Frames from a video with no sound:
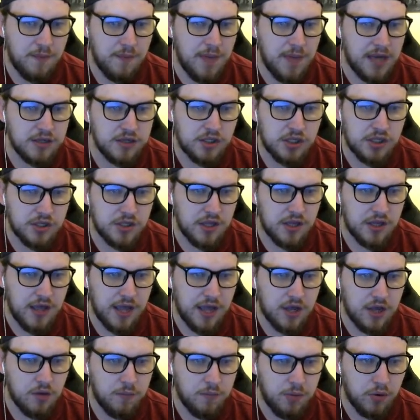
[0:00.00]
mentioned that they
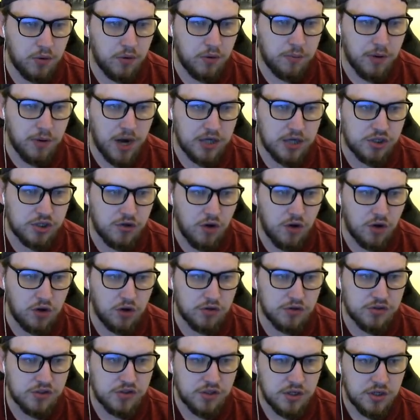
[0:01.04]
could put the pressure on
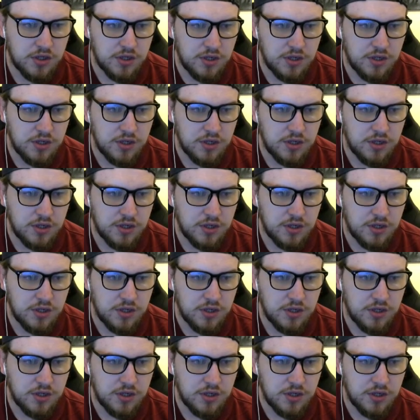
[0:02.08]
us.